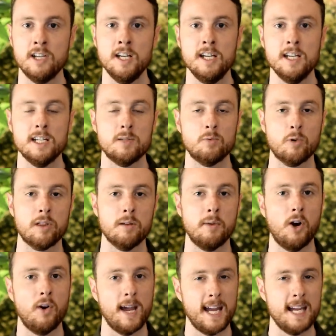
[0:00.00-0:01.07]
is worth
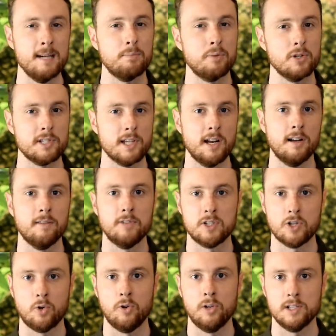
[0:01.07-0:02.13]
about 8% of the
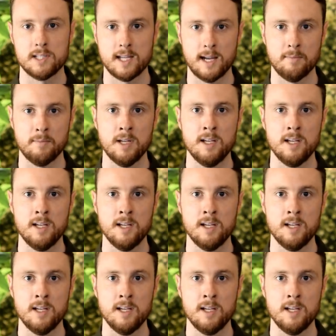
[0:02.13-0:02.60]
total exam.